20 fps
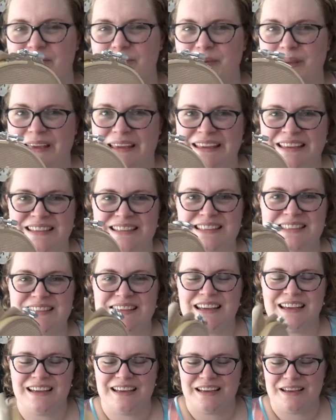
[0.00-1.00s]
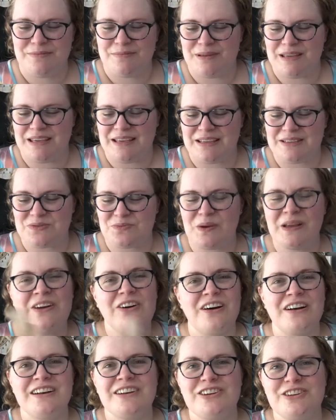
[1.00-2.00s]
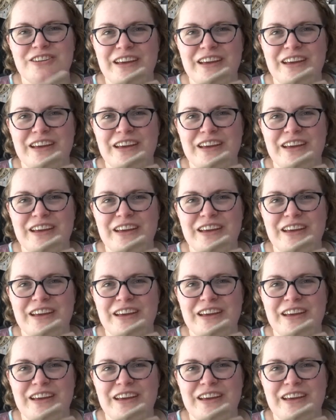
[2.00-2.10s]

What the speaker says: piece because we got a new